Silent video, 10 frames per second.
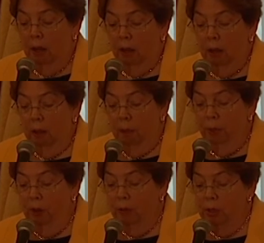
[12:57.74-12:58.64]
uh,
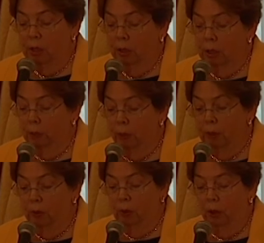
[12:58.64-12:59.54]
appointments to the
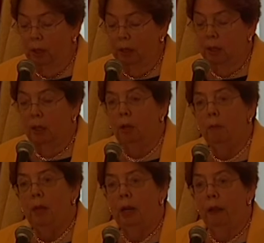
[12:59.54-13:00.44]
Supreme Court and the
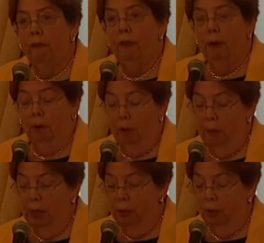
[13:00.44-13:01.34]
intermediate federal
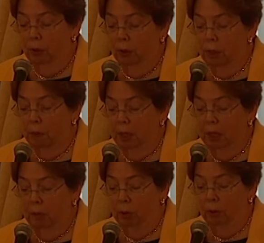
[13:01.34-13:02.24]
appellate courts
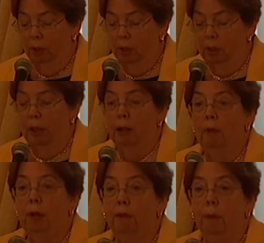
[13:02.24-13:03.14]
became a critical
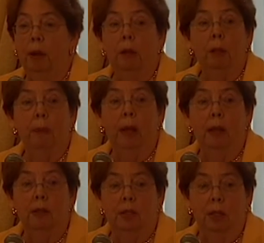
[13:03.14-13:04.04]
element of party
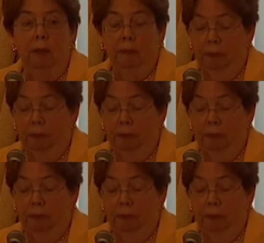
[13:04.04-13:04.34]
policy.